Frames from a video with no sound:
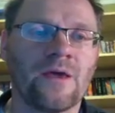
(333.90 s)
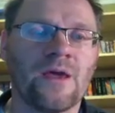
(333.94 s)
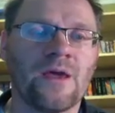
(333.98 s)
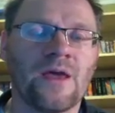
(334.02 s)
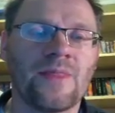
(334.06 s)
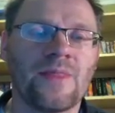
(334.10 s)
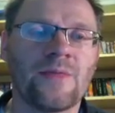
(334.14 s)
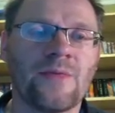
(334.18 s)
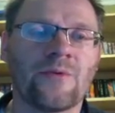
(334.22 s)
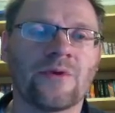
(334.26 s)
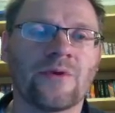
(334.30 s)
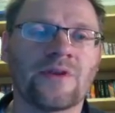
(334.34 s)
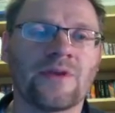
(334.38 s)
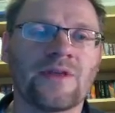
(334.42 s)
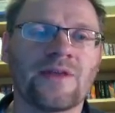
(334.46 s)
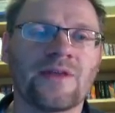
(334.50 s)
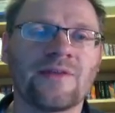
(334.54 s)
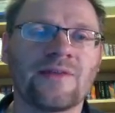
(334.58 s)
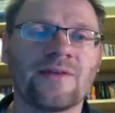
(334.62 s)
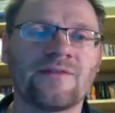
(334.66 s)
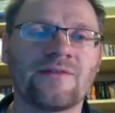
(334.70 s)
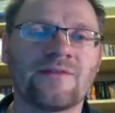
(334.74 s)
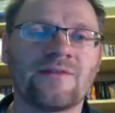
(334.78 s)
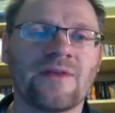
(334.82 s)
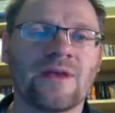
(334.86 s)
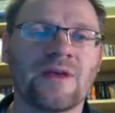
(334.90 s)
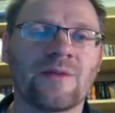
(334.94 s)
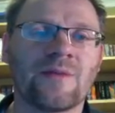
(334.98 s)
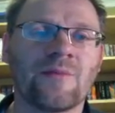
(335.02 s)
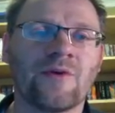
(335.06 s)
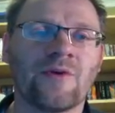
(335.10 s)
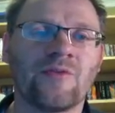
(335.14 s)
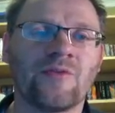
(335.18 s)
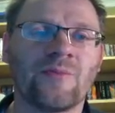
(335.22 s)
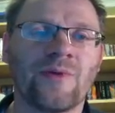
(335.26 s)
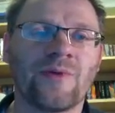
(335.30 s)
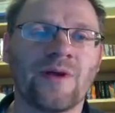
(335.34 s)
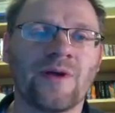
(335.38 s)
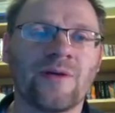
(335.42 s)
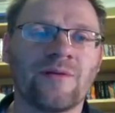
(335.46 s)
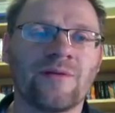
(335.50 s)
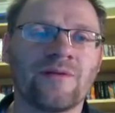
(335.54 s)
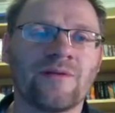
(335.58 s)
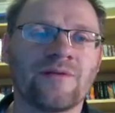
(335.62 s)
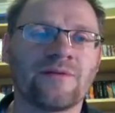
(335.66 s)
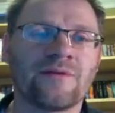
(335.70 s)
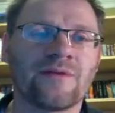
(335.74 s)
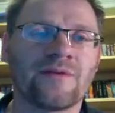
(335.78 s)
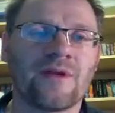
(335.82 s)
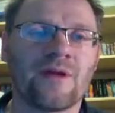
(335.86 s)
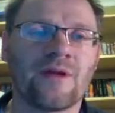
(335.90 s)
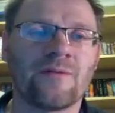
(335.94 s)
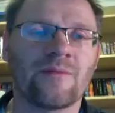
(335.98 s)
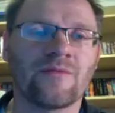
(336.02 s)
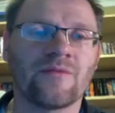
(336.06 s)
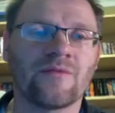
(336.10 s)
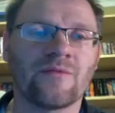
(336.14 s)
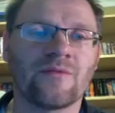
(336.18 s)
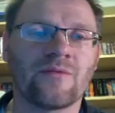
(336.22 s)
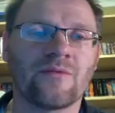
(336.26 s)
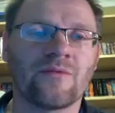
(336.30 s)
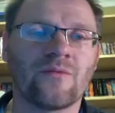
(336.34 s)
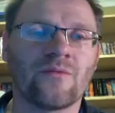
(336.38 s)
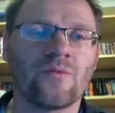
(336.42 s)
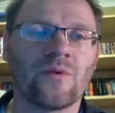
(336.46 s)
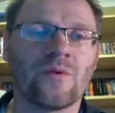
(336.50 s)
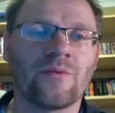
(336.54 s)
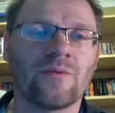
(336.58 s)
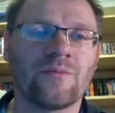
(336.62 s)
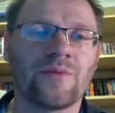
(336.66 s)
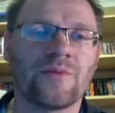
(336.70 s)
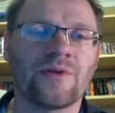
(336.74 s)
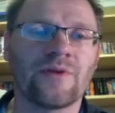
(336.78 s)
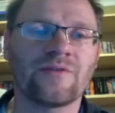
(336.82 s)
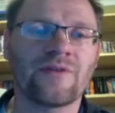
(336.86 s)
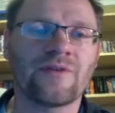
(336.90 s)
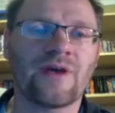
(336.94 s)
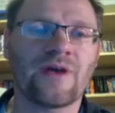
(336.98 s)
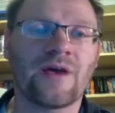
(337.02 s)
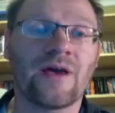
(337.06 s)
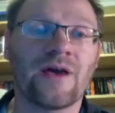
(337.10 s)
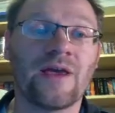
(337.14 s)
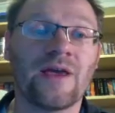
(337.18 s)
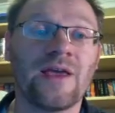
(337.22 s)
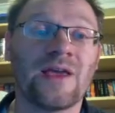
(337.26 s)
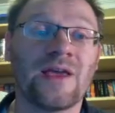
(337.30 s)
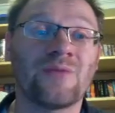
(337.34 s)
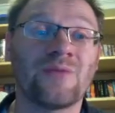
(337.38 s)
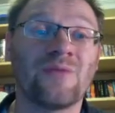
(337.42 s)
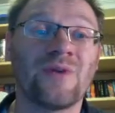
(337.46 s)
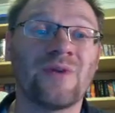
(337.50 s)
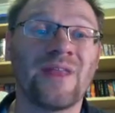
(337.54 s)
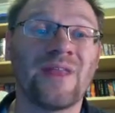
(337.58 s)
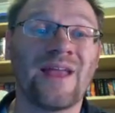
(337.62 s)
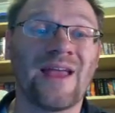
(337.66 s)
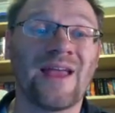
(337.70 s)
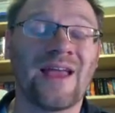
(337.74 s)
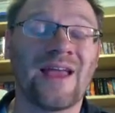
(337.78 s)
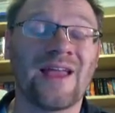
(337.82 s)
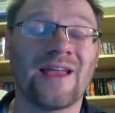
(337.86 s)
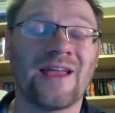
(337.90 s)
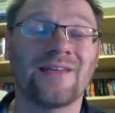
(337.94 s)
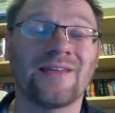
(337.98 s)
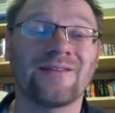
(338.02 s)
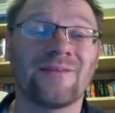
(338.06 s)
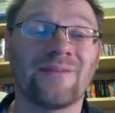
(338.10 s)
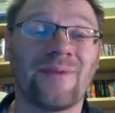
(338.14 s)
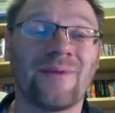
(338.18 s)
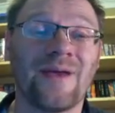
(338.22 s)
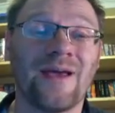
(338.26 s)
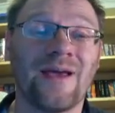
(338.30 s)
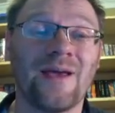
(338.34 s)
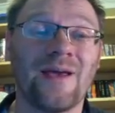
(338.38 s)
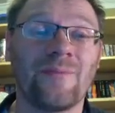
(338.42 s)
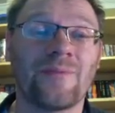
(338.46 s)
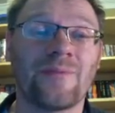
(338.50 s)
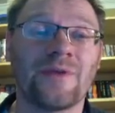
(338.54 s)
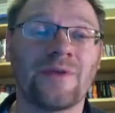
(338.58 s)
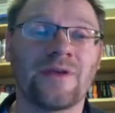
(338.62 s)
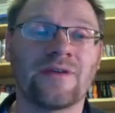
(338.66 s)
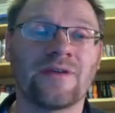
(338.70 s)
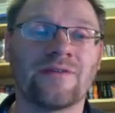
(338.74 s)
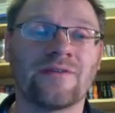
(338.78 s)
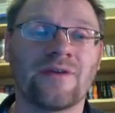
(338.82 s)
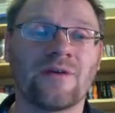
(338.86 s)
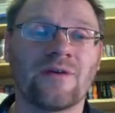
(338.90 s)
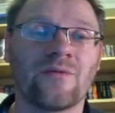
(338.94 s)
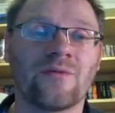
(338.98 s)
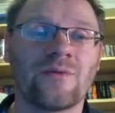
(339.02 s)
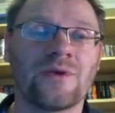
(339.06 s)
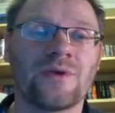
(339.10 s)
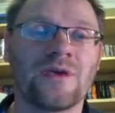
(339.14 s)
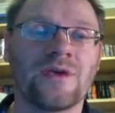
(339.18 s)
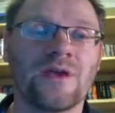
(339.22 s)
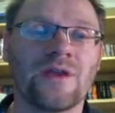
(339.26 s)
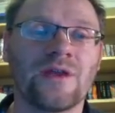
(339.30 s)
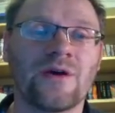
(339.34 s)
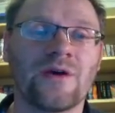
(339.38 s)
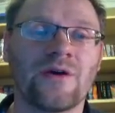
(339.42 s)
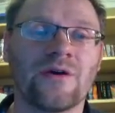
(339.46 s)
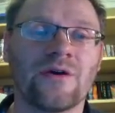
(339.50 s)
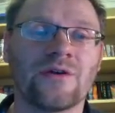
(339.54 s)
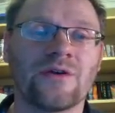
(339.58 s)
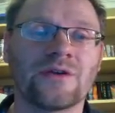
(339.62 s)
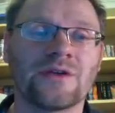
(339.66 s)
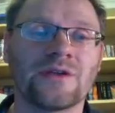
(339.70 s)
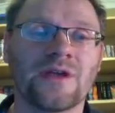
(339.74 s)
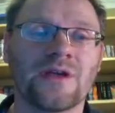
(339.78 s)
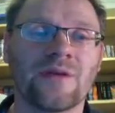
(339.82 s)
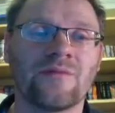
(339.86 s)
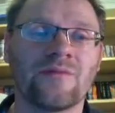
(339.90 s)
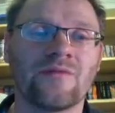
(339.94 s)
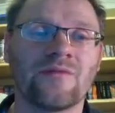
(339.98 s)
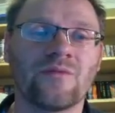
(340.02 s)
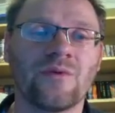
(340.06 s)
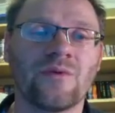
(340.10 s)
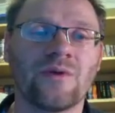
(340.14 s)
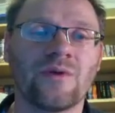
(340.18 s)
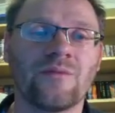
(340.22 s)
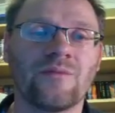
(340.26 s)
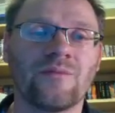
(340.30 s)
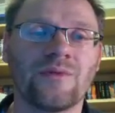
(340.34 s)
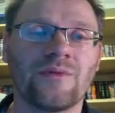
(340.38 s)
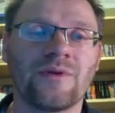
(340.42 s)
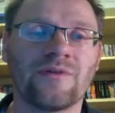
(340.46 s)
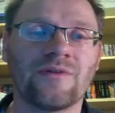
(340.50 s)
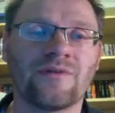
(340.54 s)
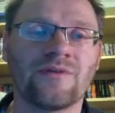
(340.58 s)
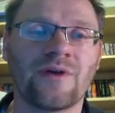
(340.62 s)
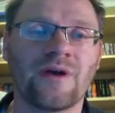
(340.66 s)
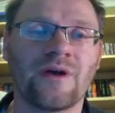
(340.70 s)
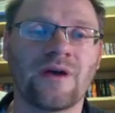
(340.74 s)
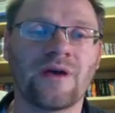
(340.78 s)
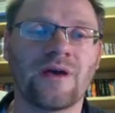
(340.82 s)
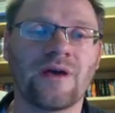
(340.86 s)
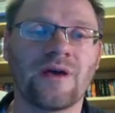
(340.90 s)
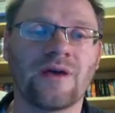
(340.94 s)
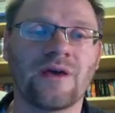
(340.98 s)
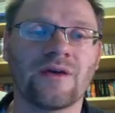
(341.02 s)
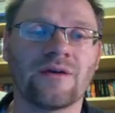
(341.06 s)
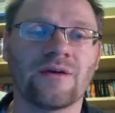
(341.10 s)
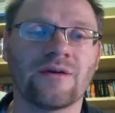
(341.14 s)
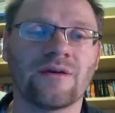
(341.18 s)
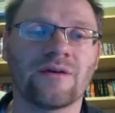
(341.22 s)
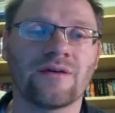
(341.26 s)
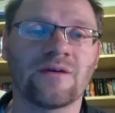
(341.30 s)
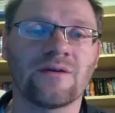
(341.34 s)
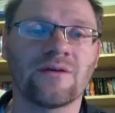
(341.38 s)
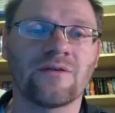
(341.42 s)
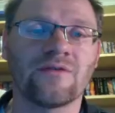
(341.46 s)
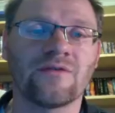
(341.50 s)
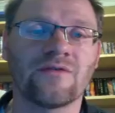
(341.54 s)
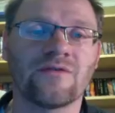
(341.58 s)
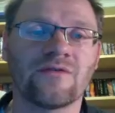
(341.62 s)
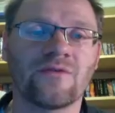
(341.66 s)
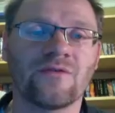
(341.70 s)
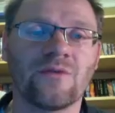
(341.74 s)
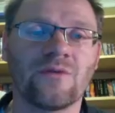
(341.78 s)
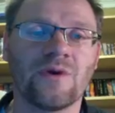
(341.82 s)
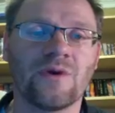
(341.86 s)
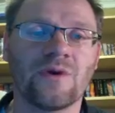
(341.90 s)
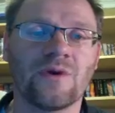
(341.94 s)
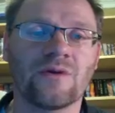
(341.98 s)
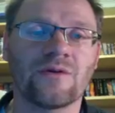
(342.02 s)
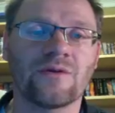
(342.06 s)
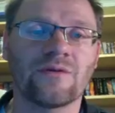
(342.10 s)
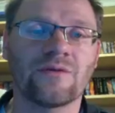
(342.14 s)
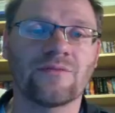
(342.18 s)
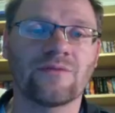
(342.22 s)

then we're going to take this thing and multiply it times 1 plus I. And what ends up happening is that we get r times 1 plus I squared.